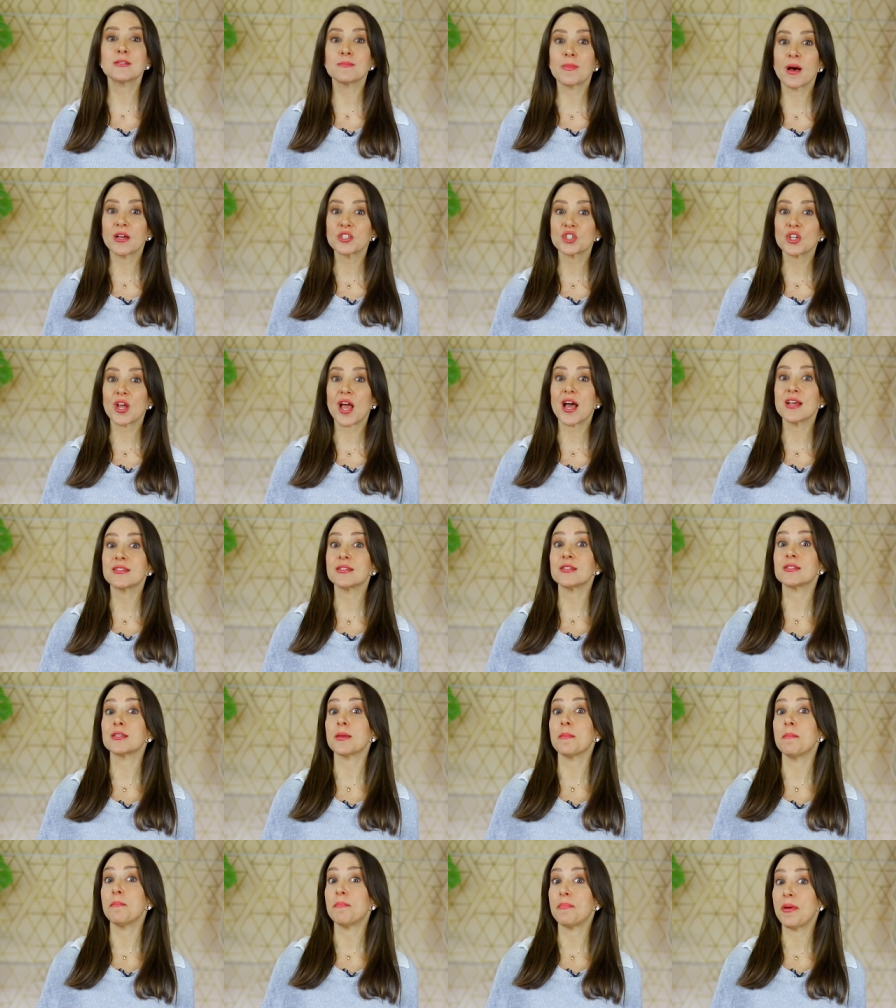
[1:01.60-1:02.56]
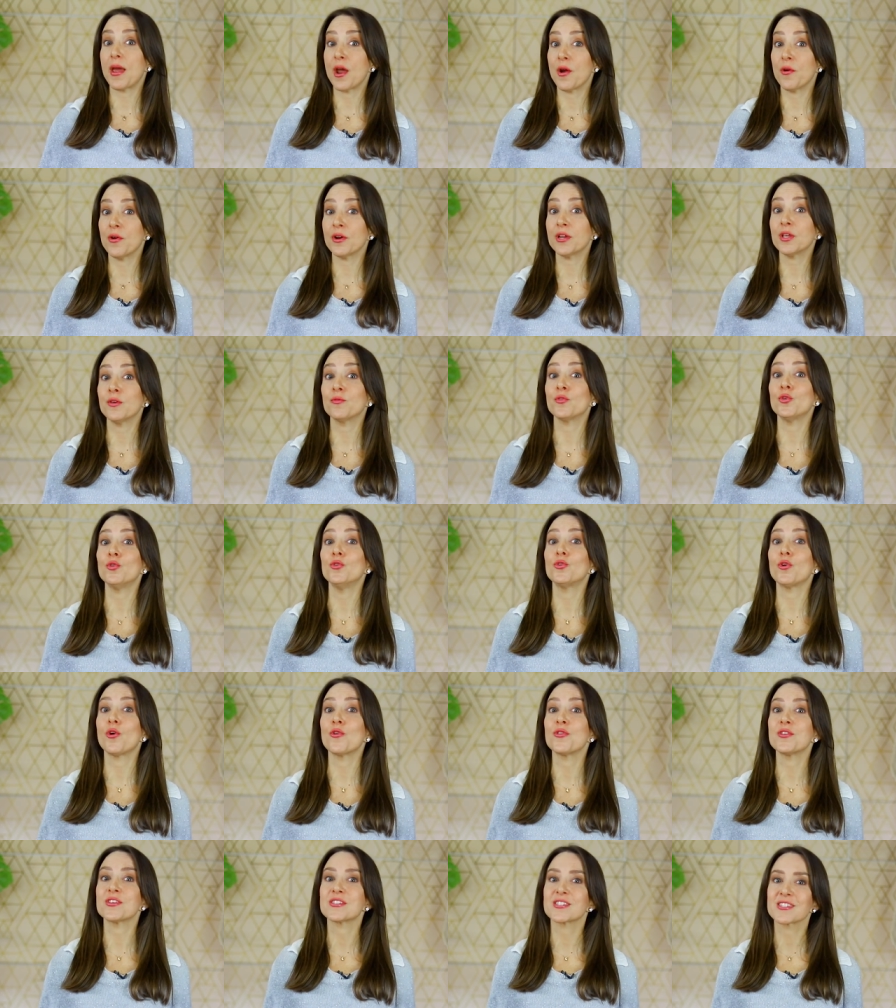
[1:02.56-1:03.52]
as much as it's imperative you
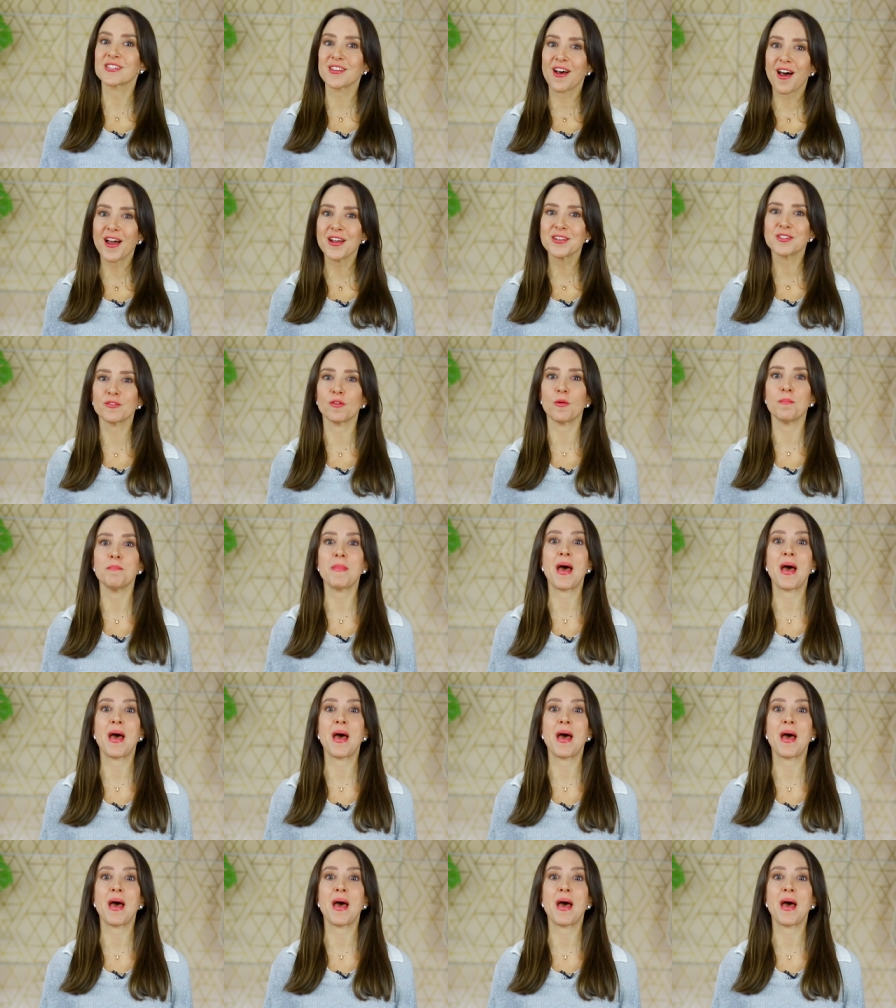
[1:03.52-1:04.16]
know the signs of a